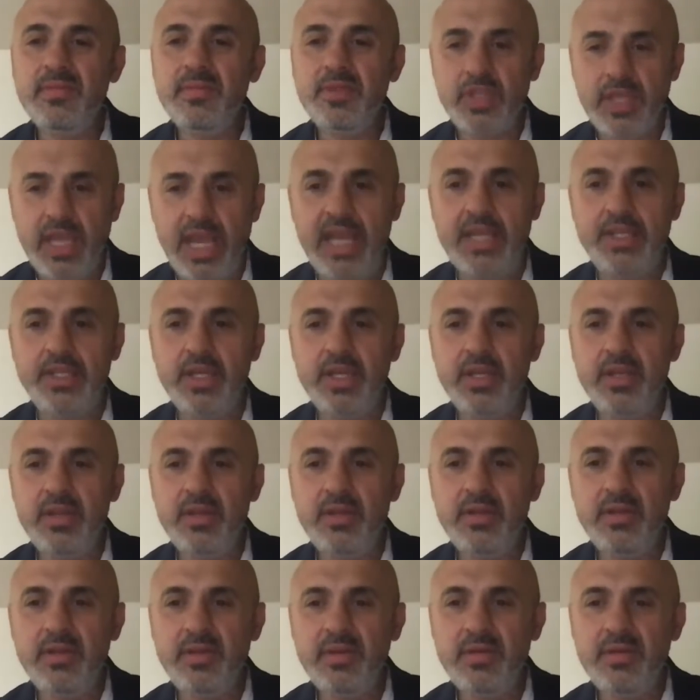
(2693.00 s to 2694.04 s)
Did you catch it?
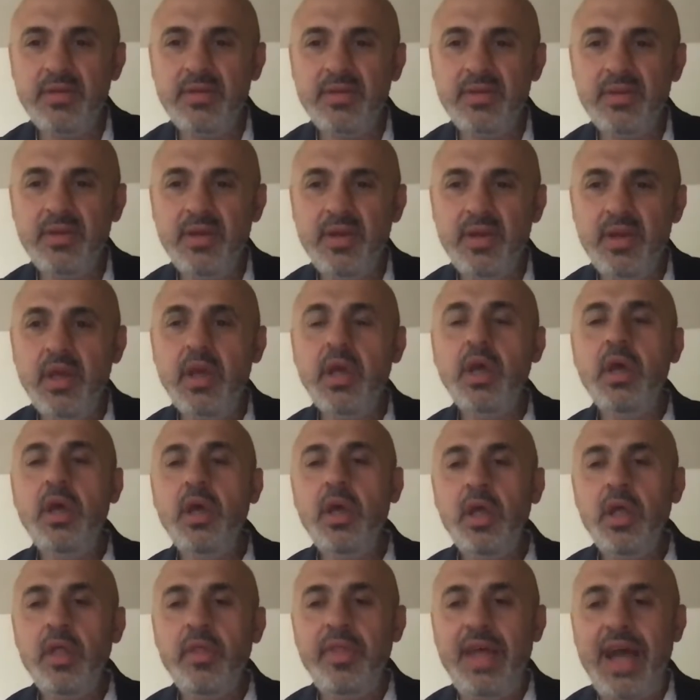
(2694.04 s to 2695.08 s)

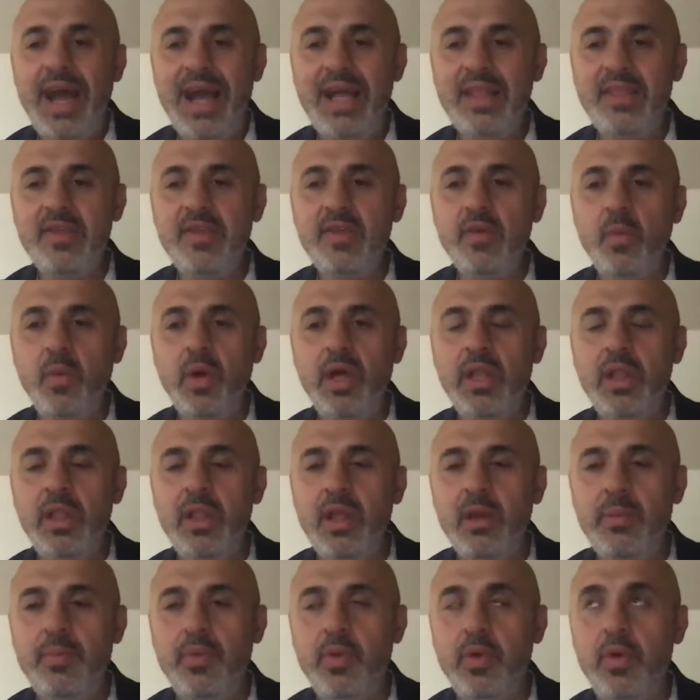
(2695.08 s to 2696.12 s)
That's what
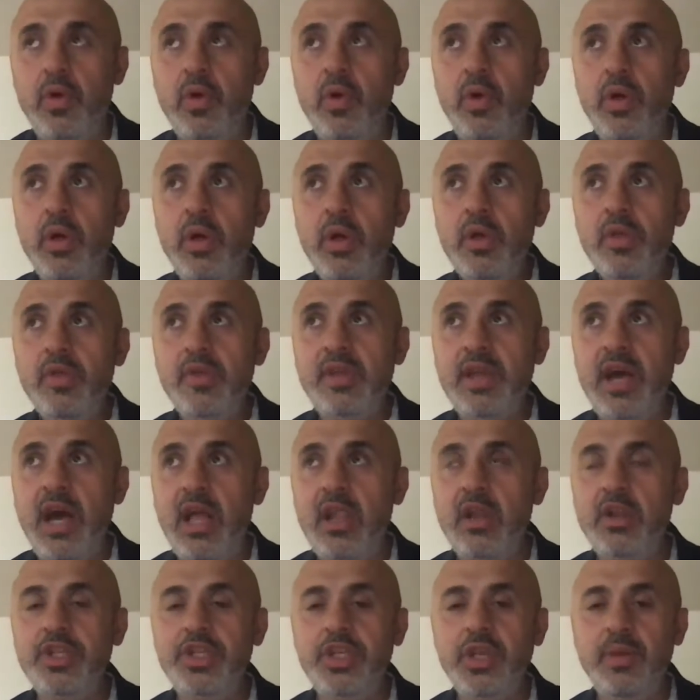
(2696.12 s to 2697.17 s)
liberal
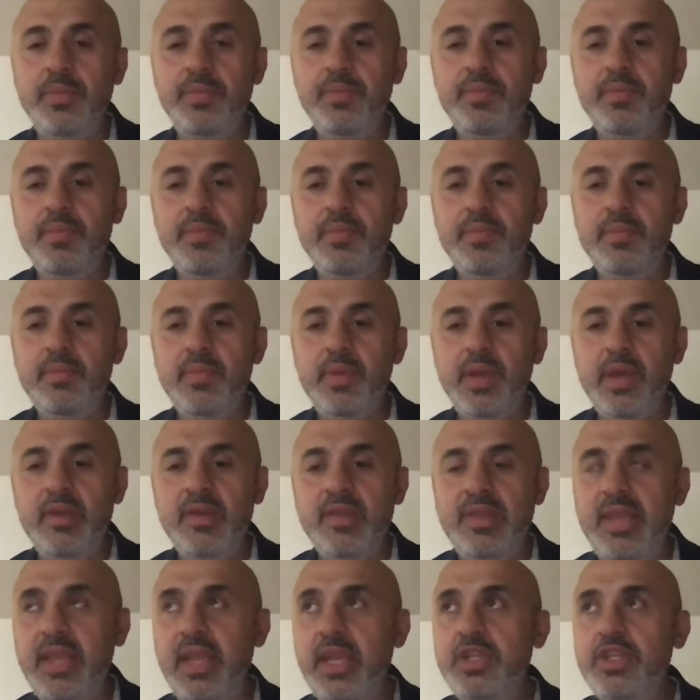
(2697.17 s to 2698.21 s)
scholarship
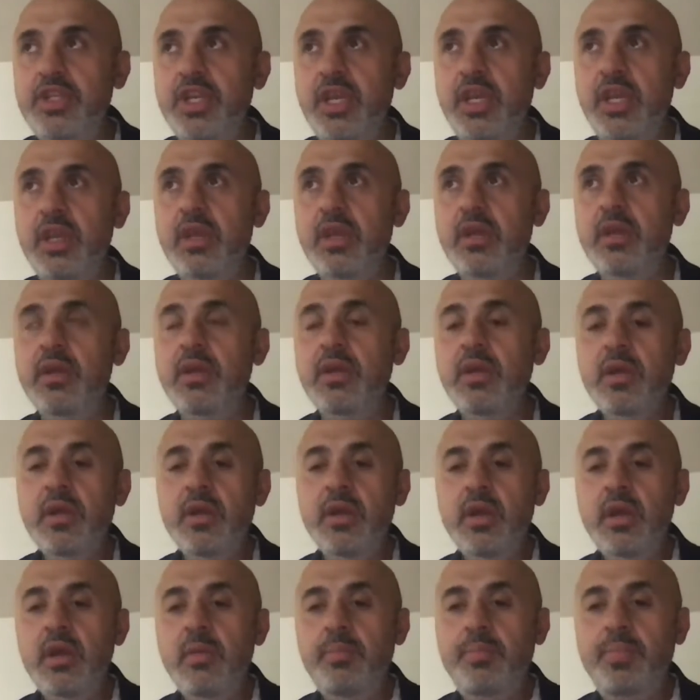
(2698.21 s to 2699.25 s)
is teaching
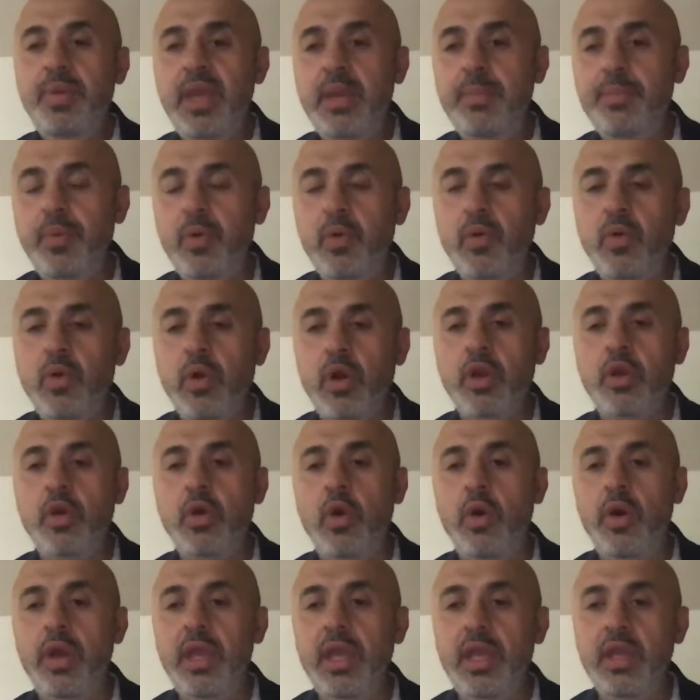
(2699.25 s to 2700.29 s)
people who are
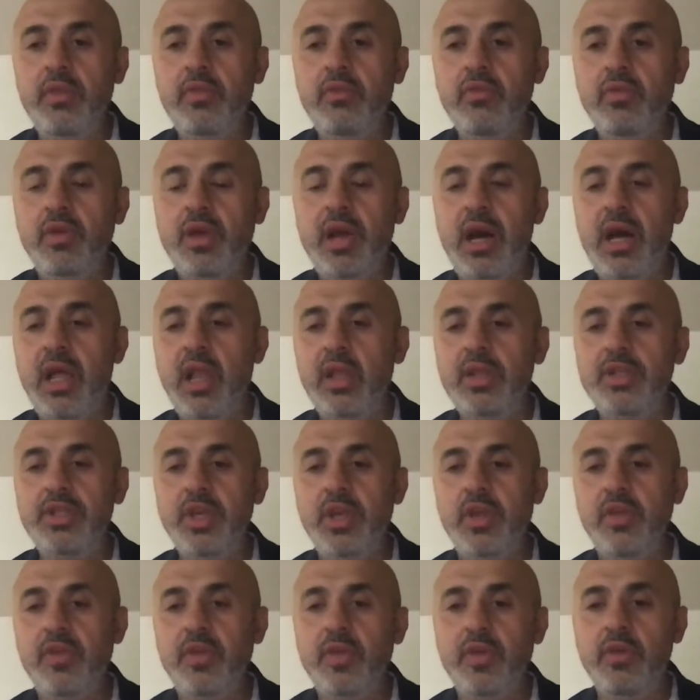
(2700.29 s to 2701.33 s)
going to
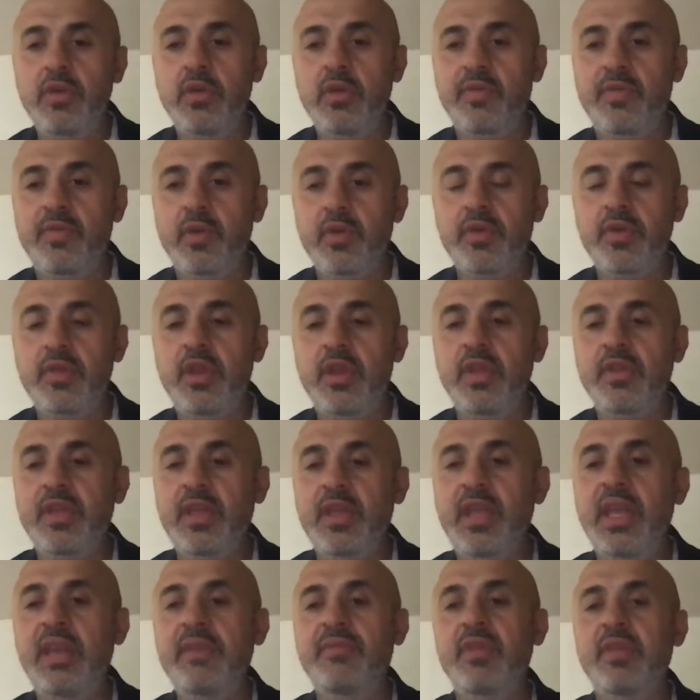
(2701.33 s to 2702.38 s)
colleges, universities,
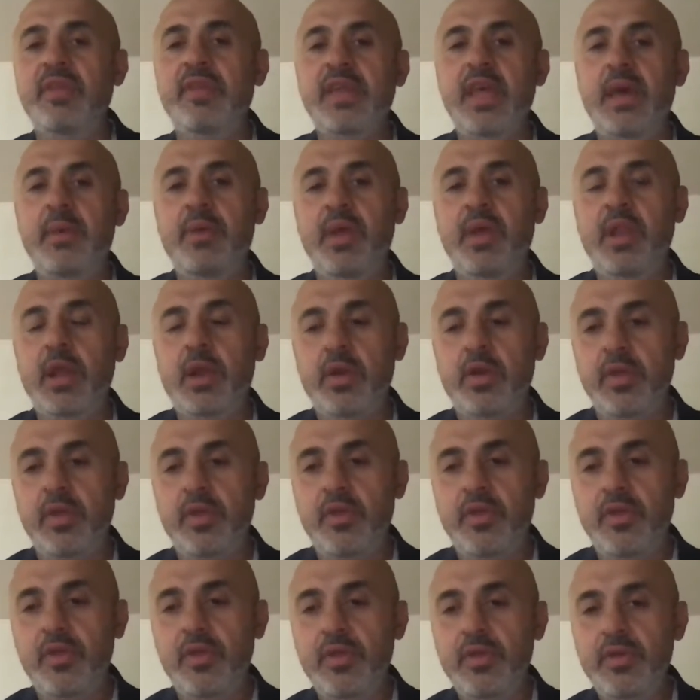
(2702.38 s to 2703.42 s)
and even
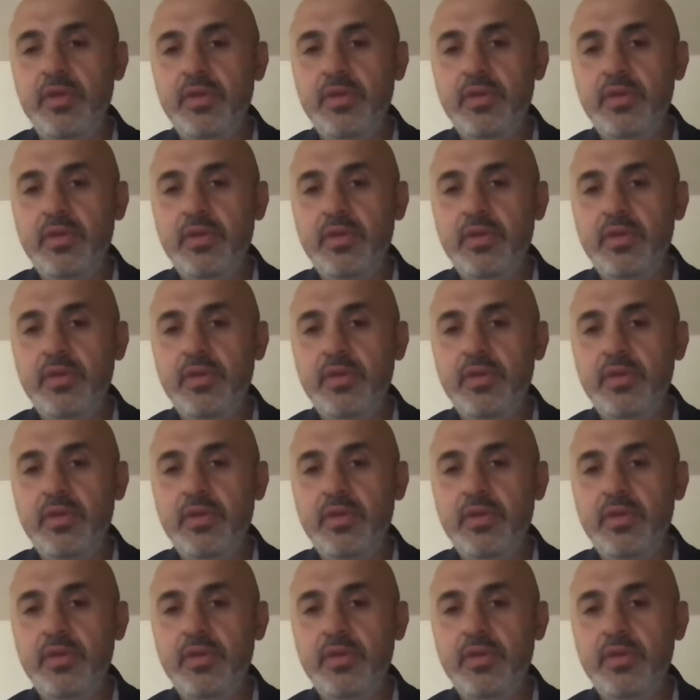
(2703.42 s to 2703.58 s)
seminaries.